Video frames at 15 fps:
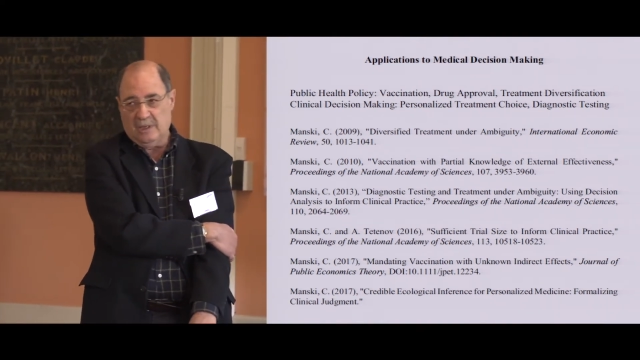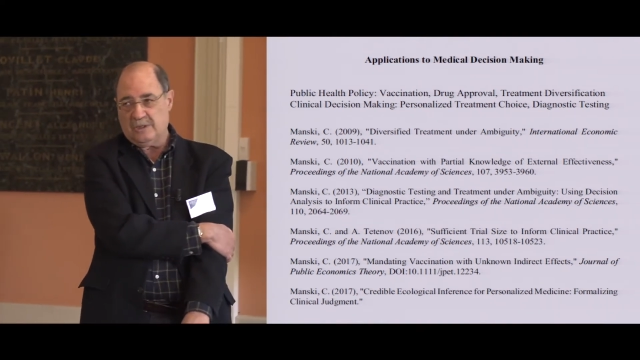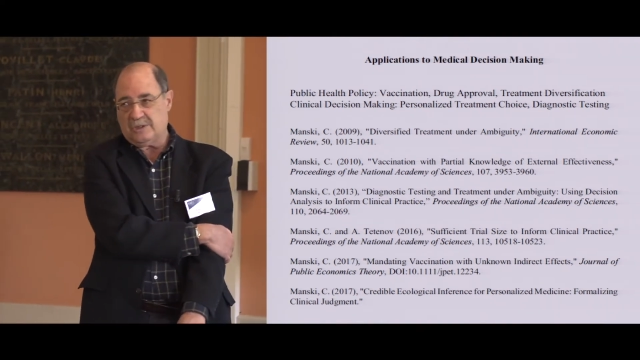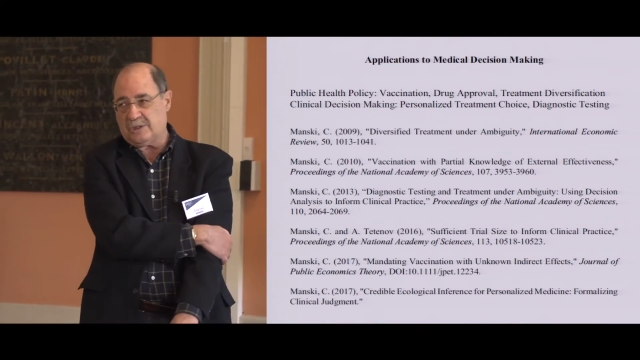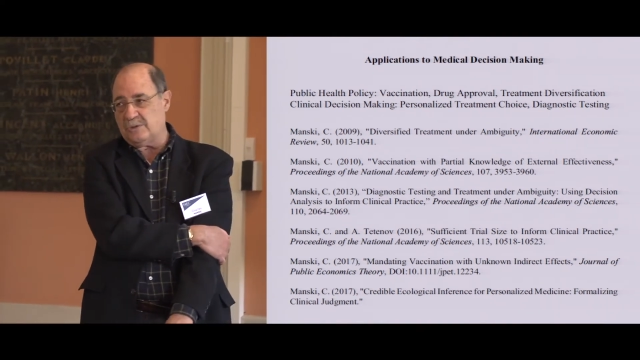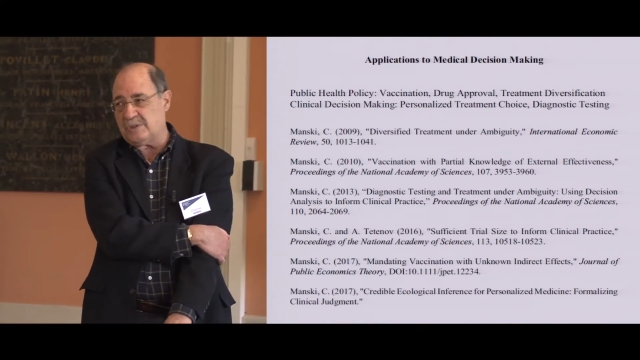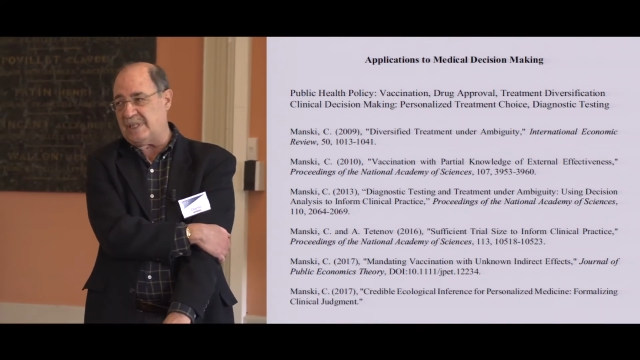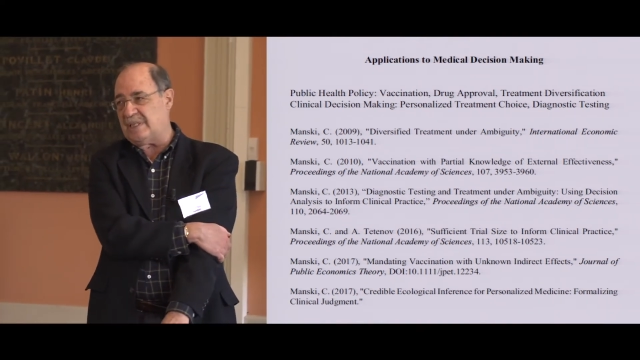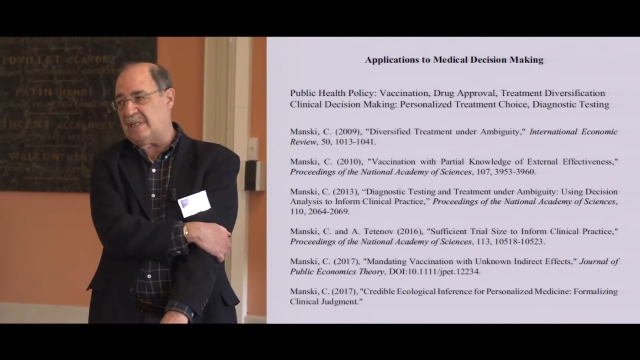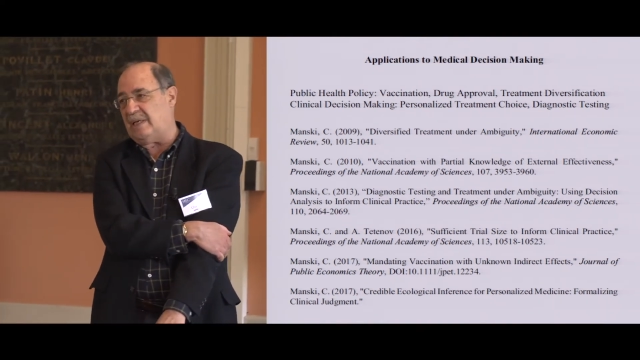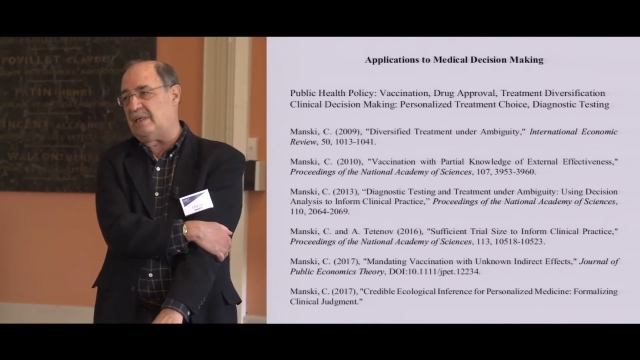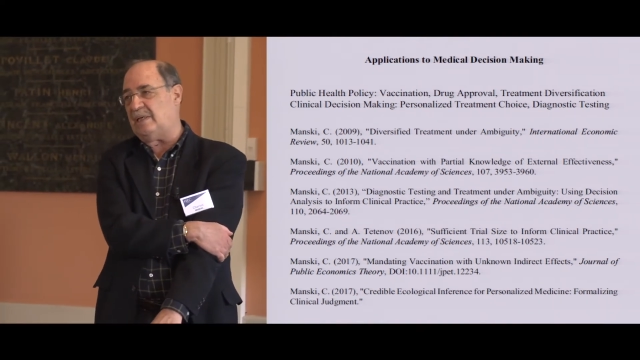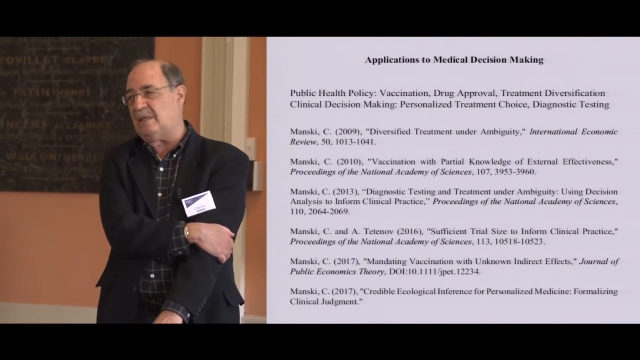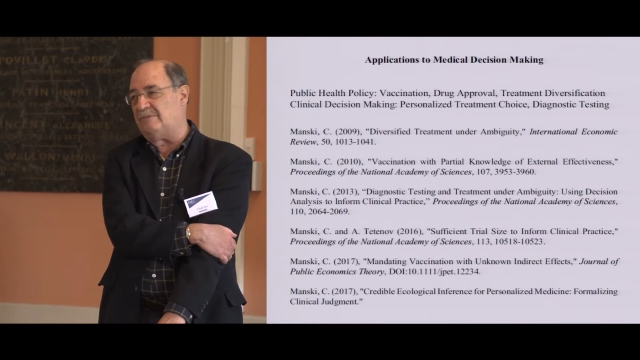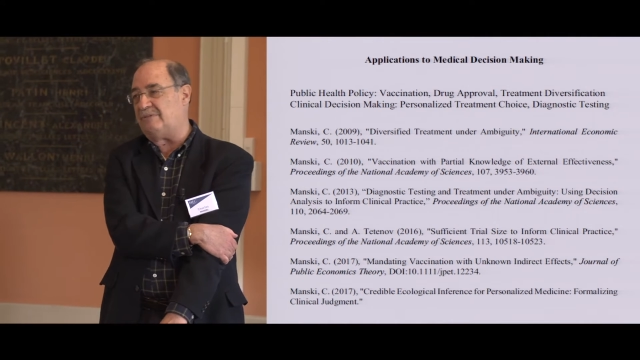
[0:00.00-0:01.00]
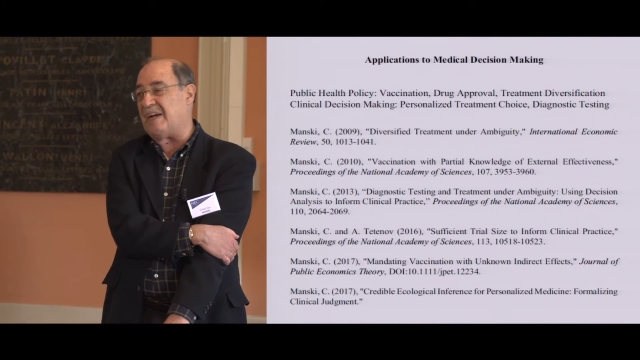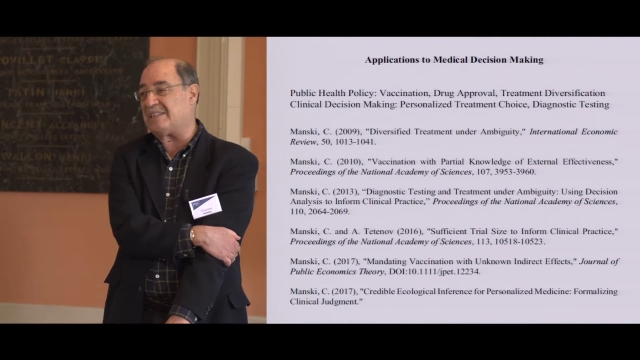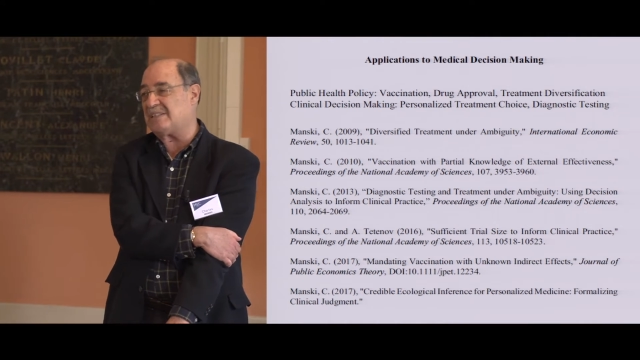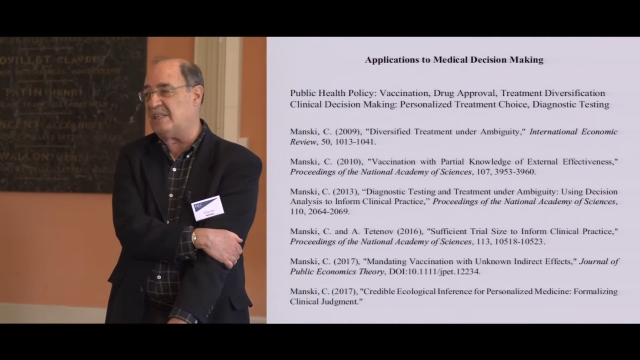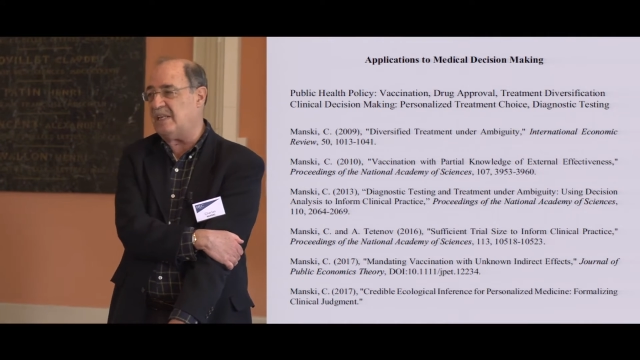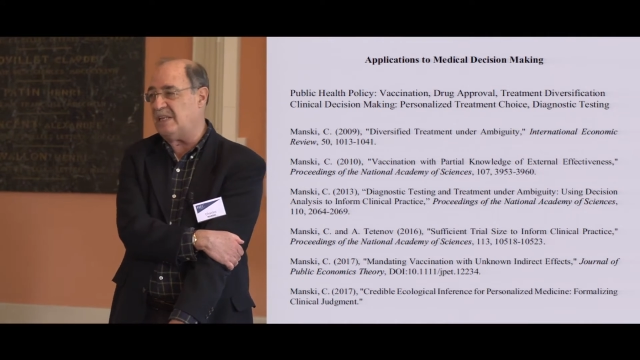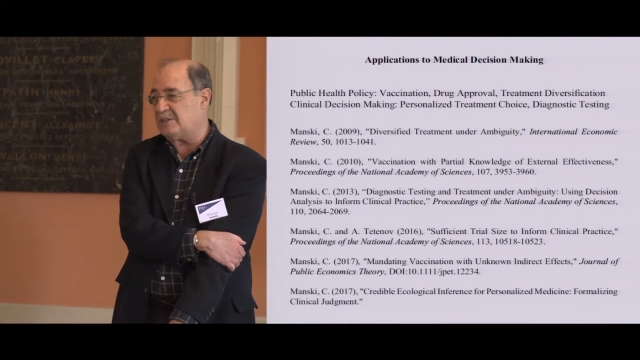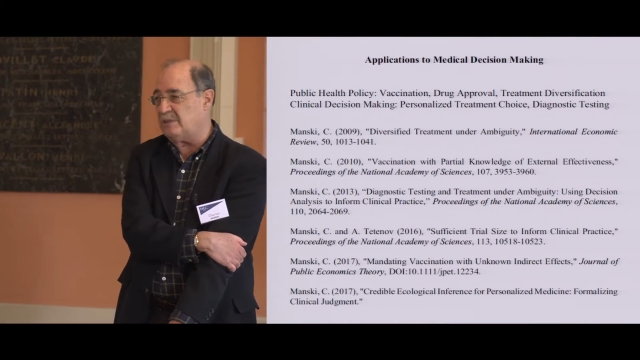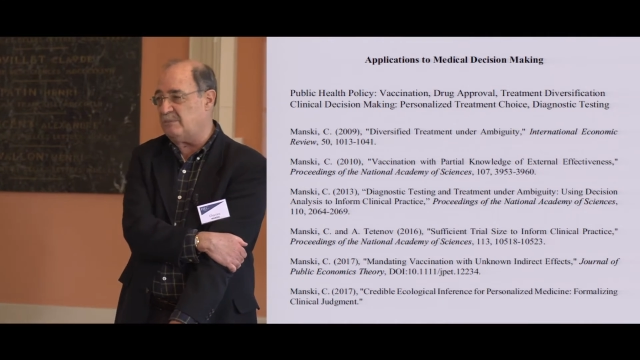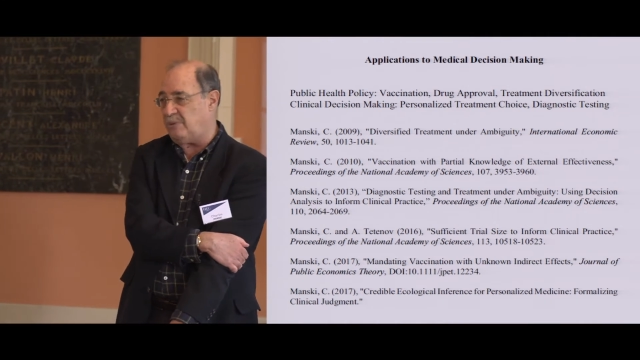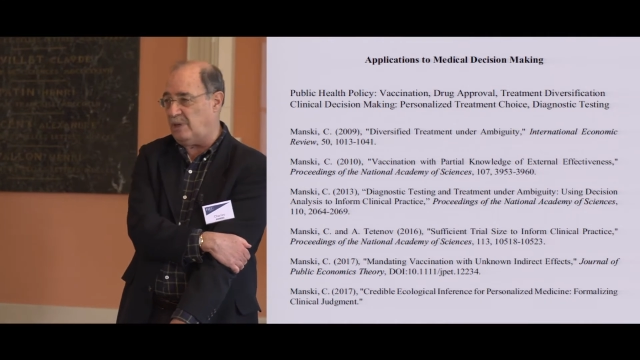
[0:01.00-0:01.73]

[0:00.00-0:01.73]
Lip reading: choosing a vaccination